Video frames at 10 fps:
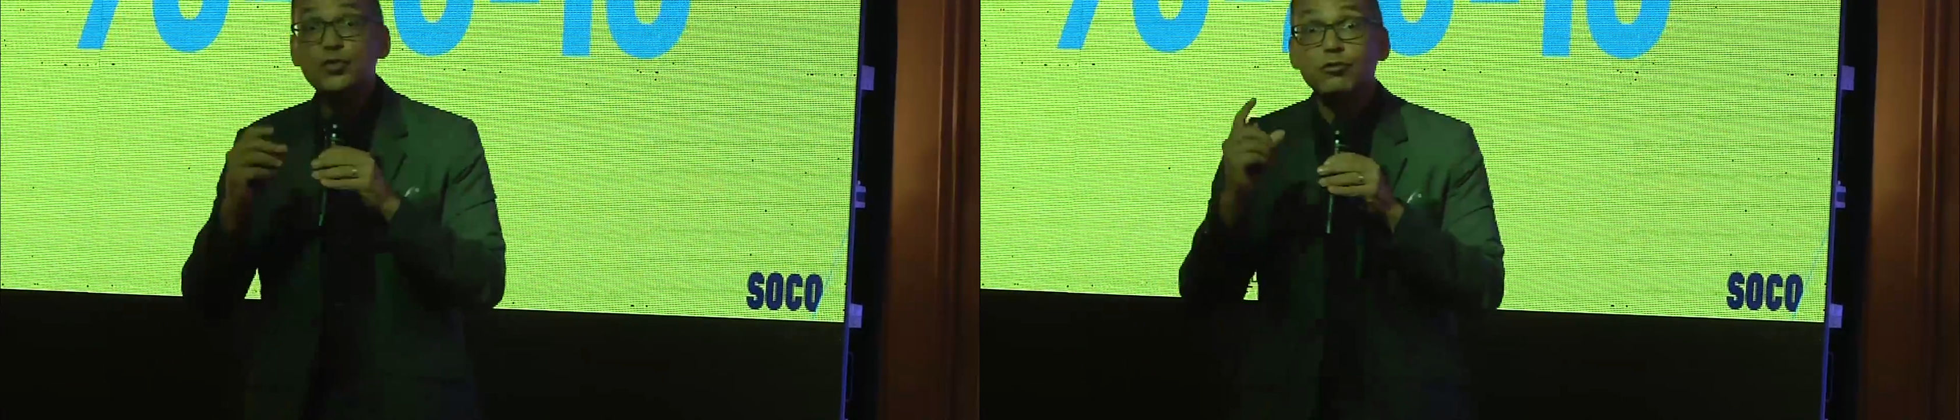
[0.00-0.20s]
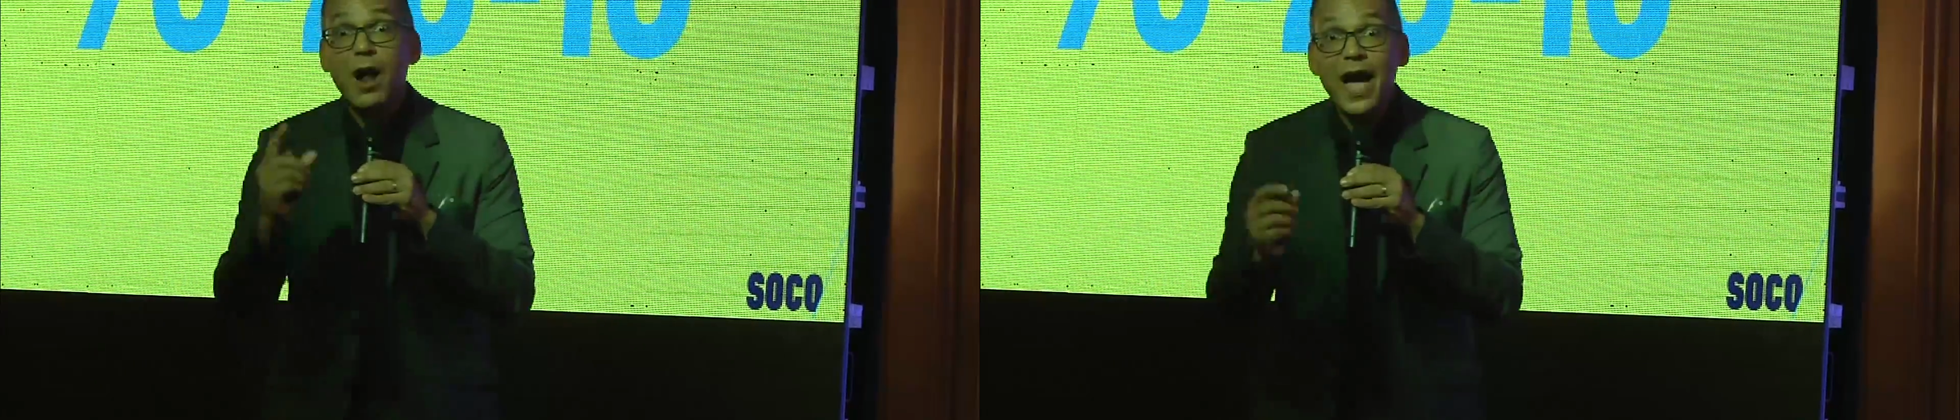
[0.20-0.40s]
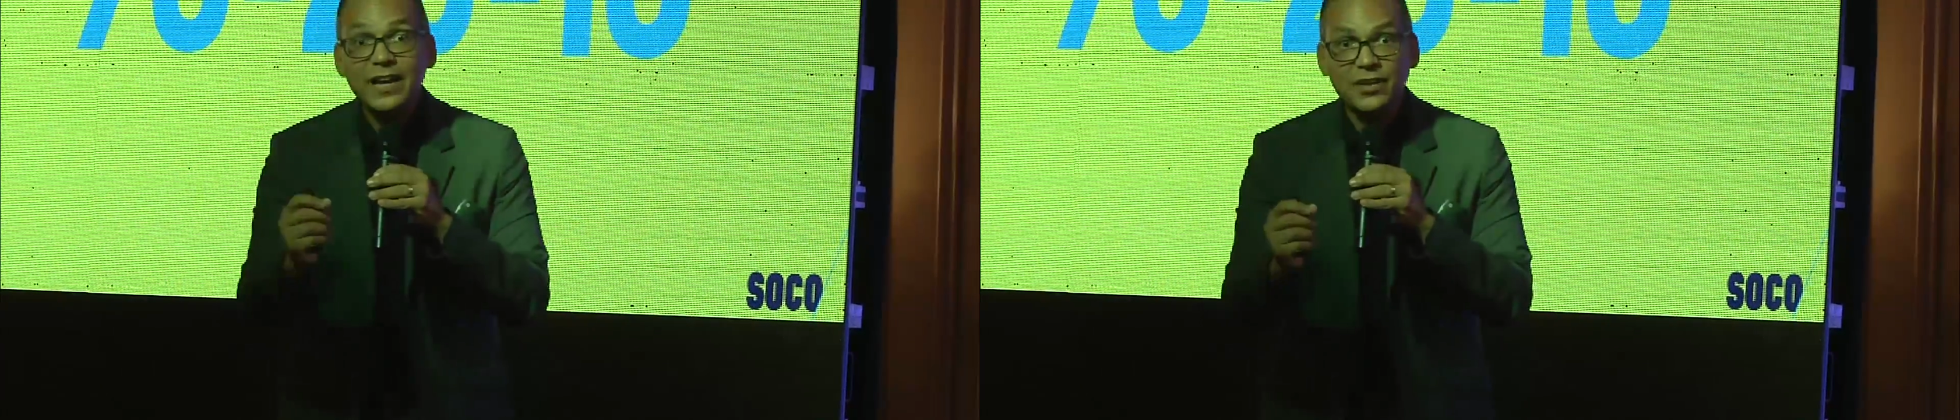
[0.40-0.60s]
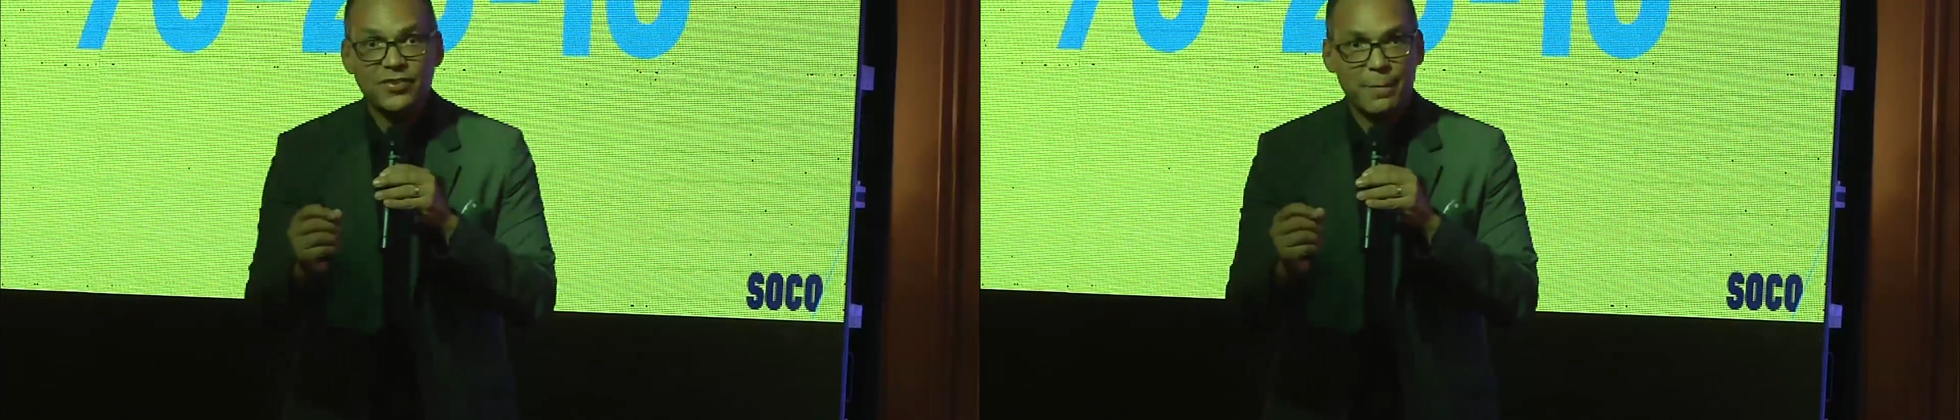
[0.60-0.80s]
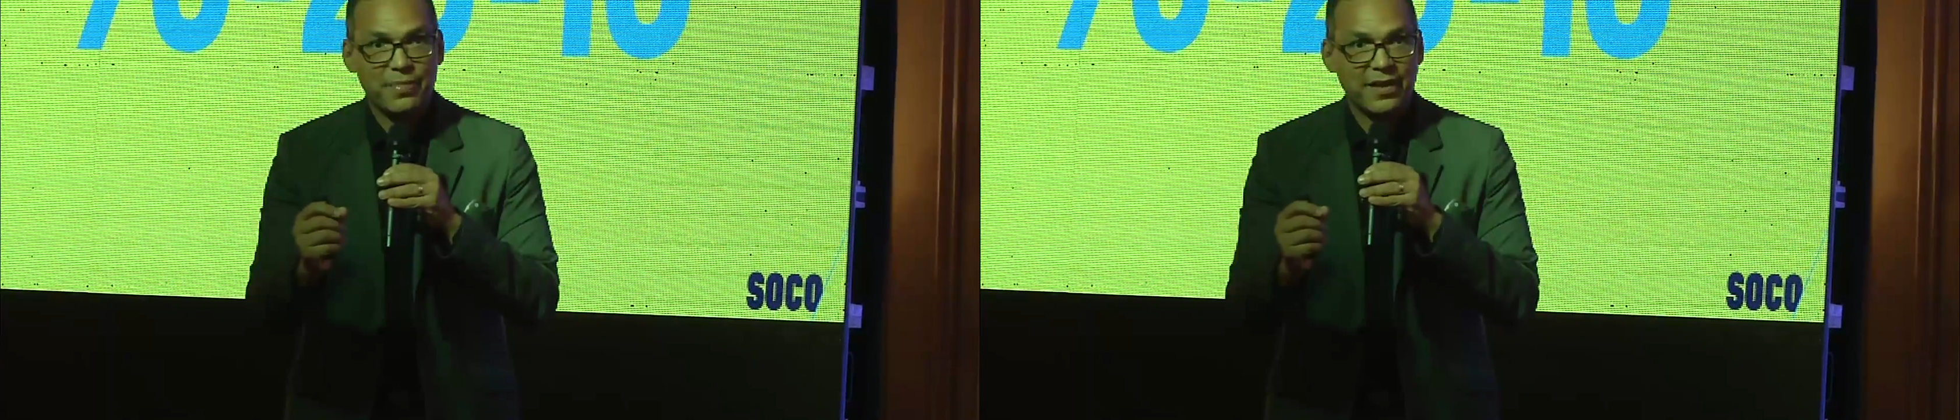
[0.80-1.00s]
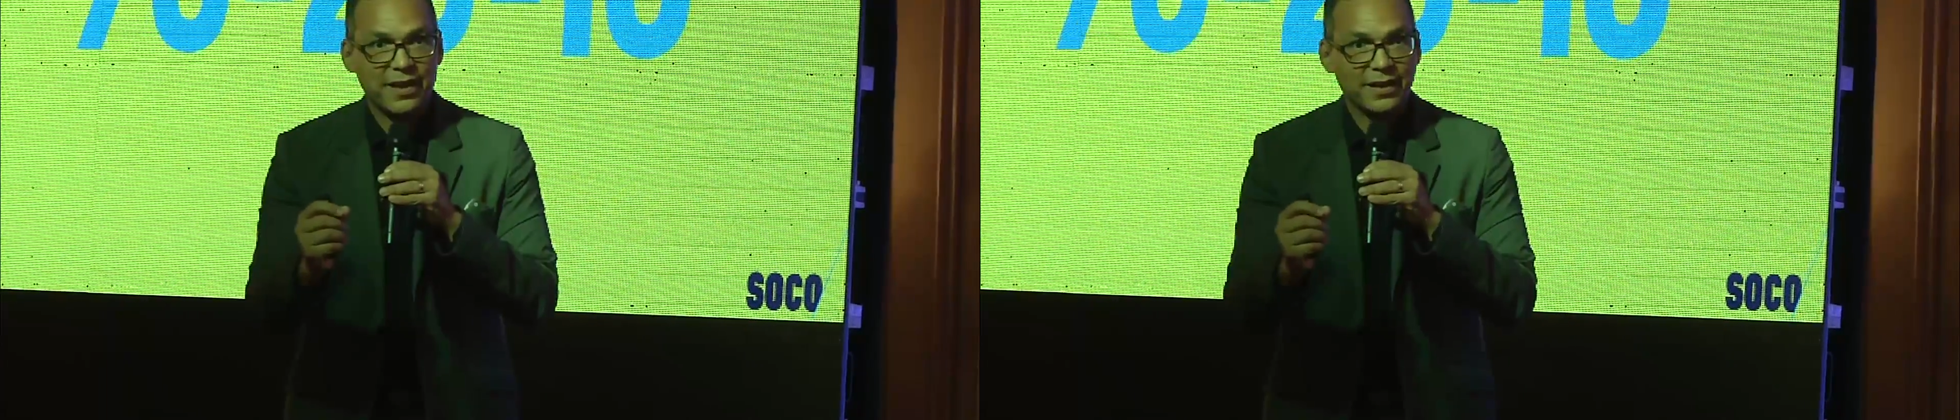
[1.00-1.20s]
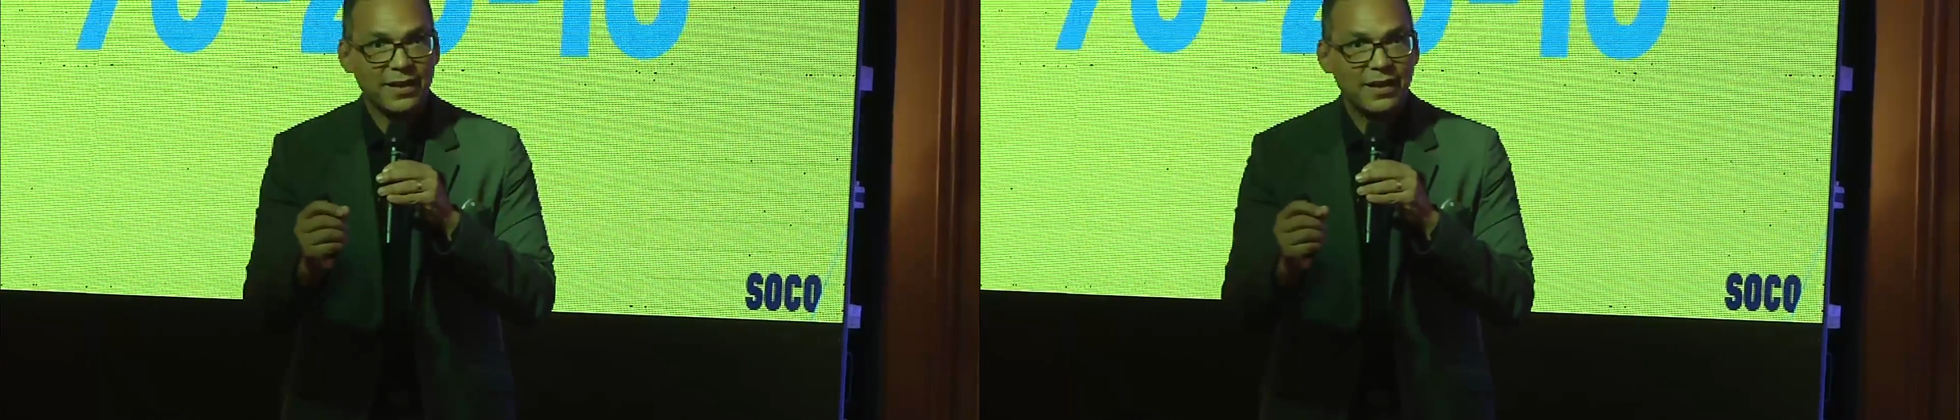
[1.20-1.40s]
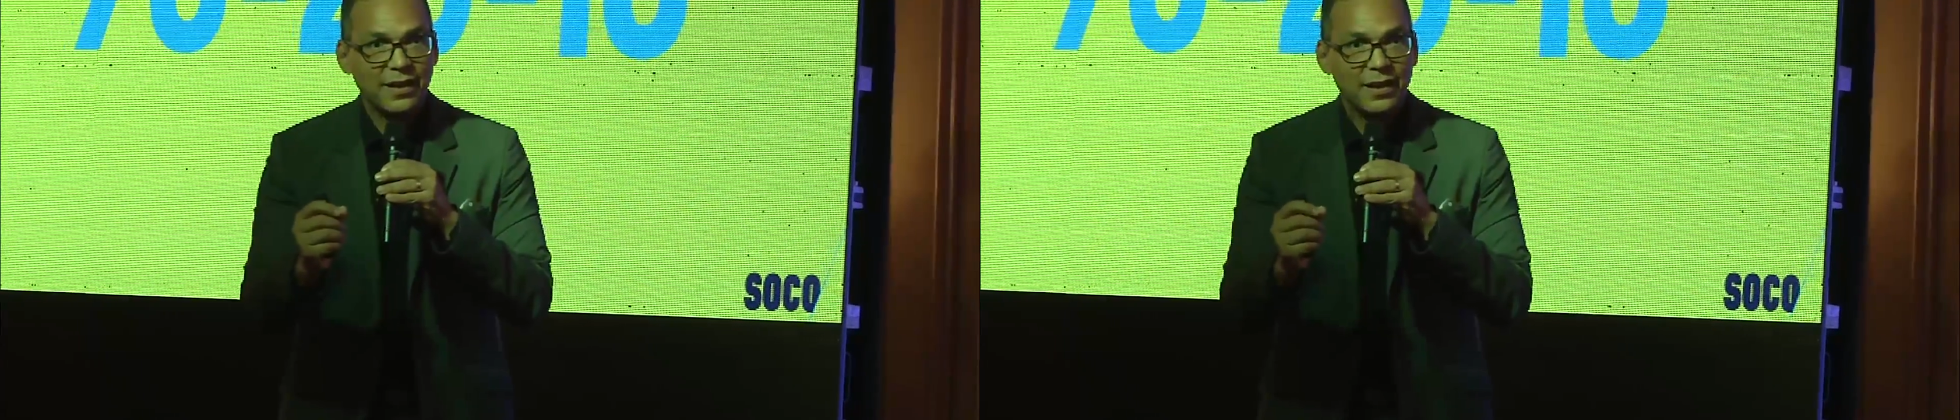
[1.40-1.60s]
trying something
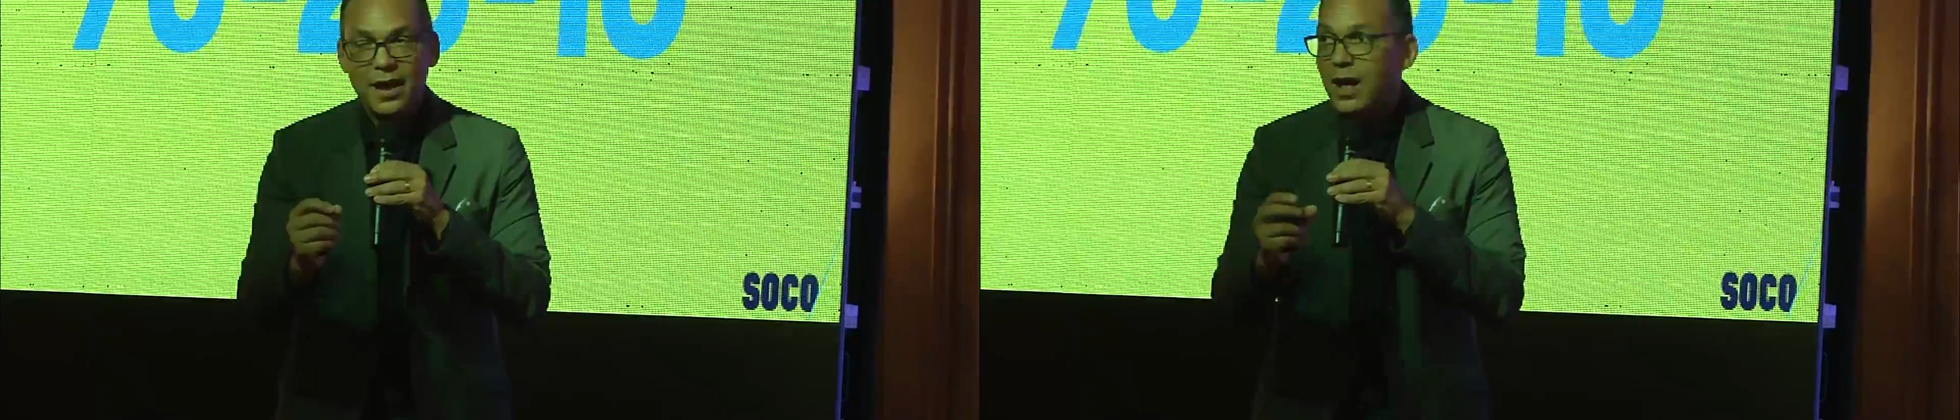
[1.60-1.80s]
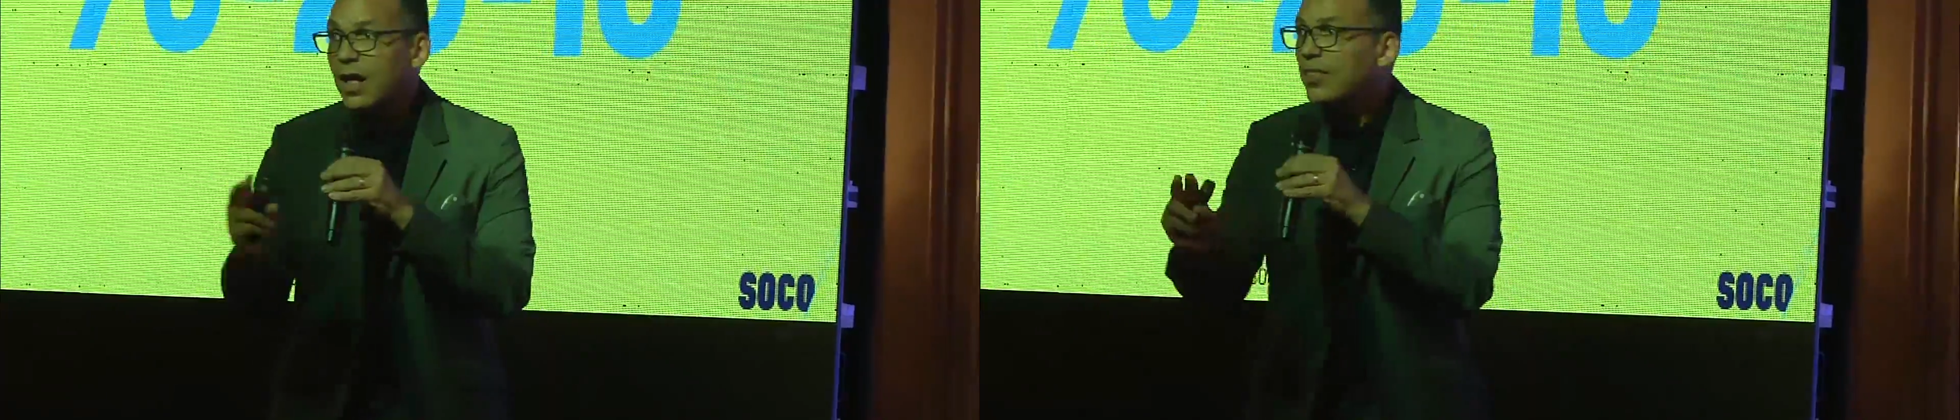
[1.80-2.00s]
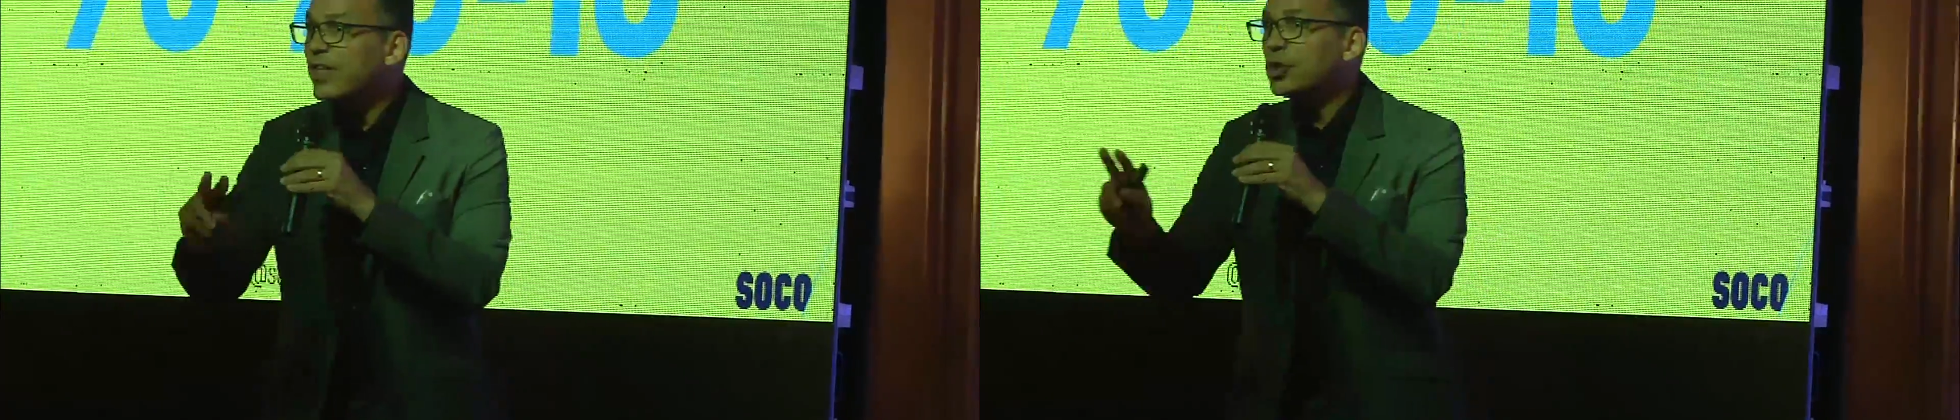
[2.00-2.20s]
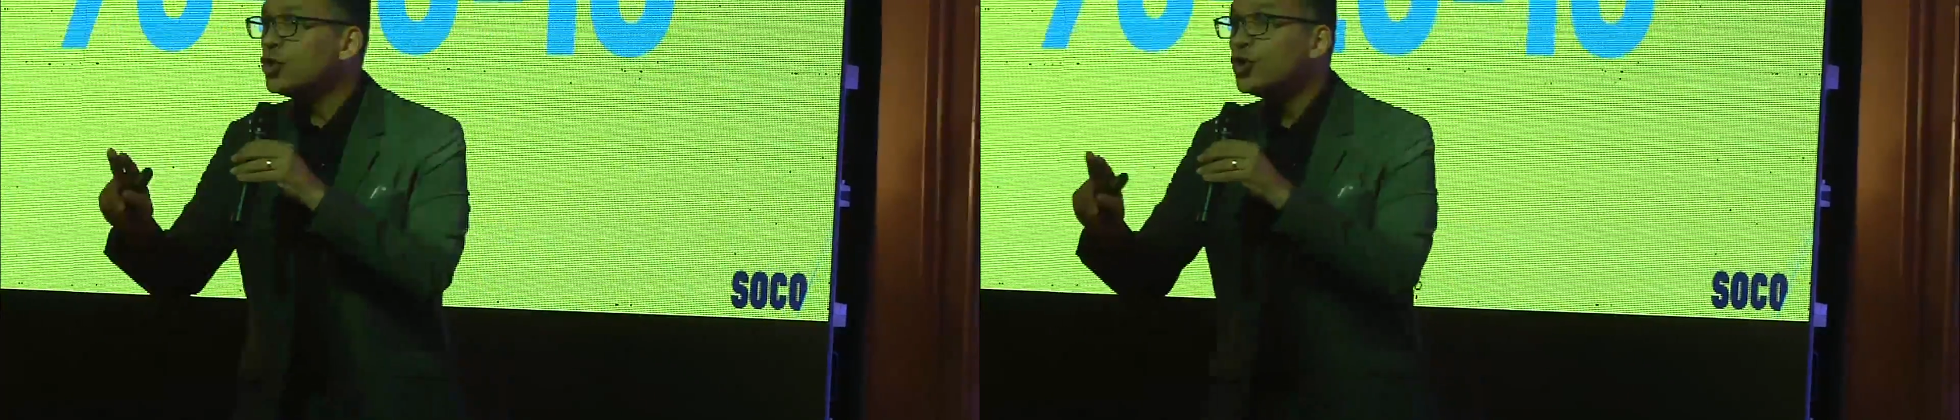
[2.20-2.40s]
that